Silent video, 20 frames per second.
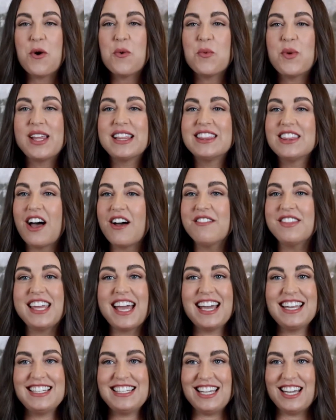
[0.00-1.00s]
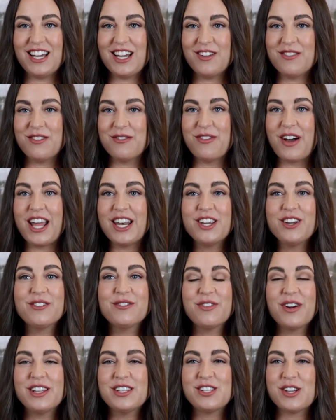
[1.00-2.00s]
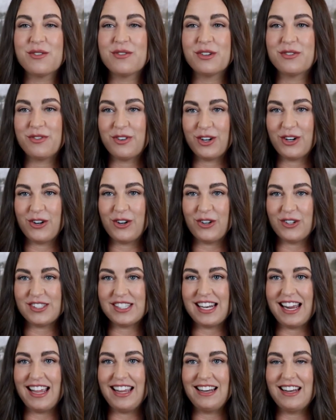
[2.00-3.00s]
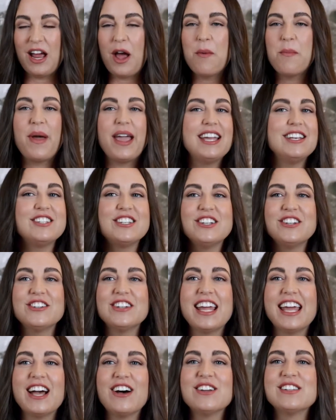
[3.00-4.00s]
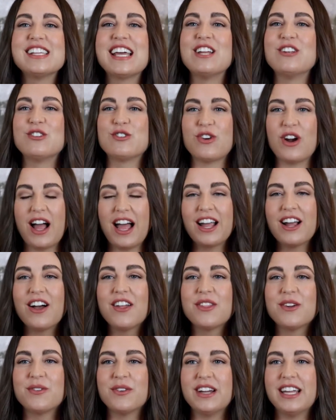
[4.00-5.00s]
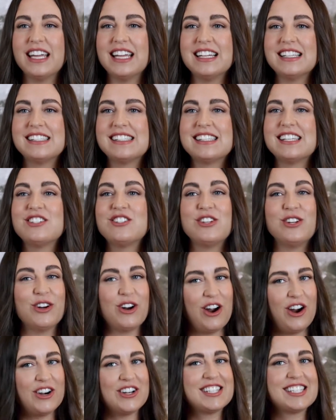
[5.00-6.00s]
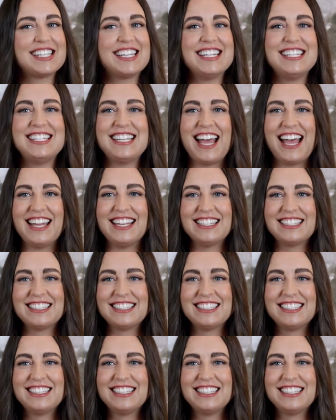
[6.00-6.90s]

We love the idea of inviting your friends over for a girls' night, painting your nails, and trying on the rings to your heart's content.